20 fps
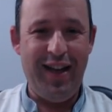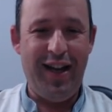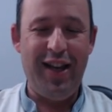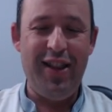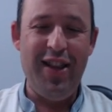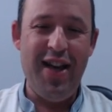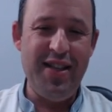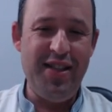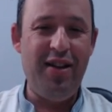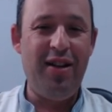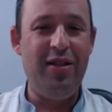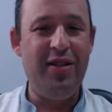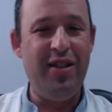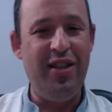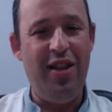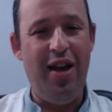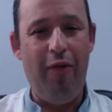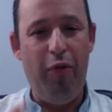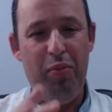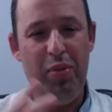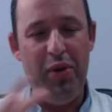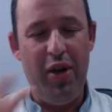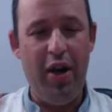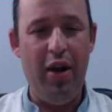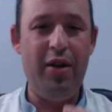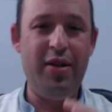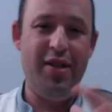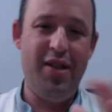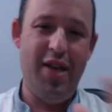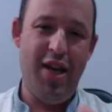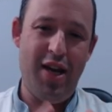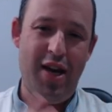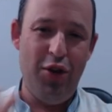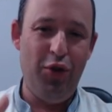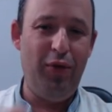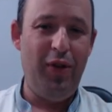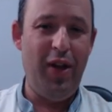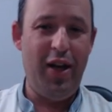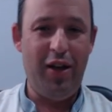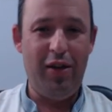classical Slav players, they kind
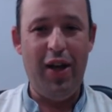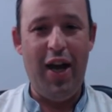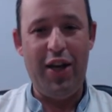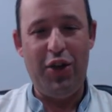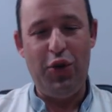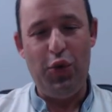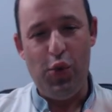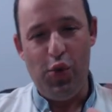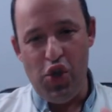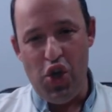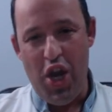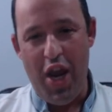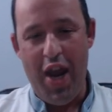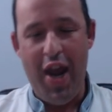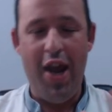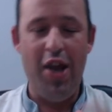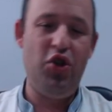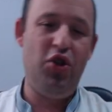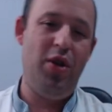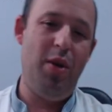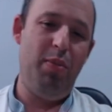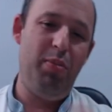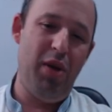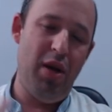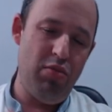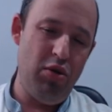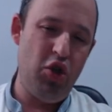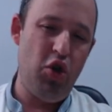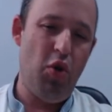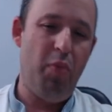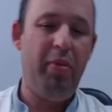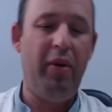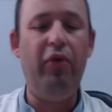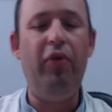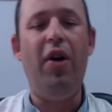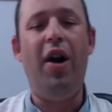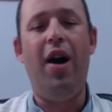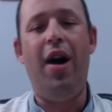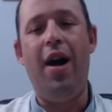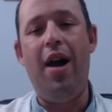of like to change. They play bishop
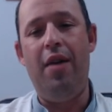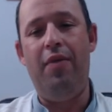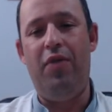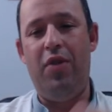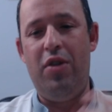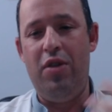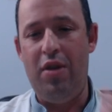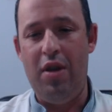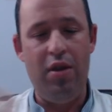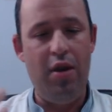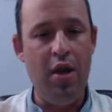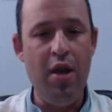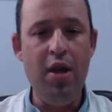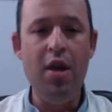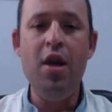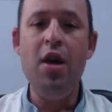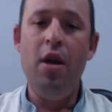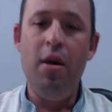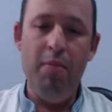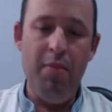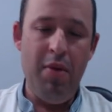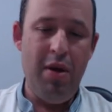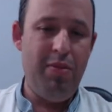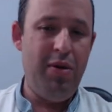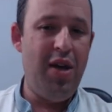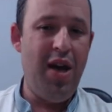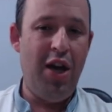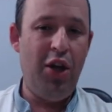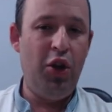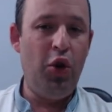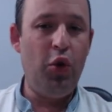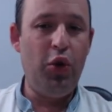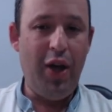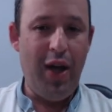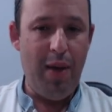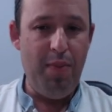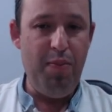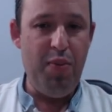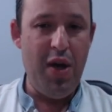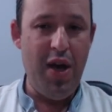f5, and then maybe they are not
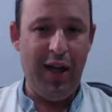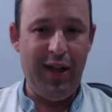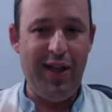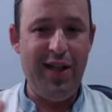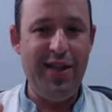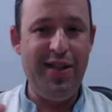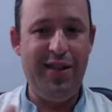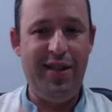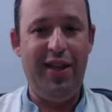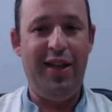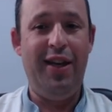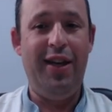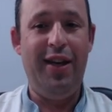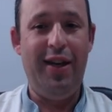happy. At least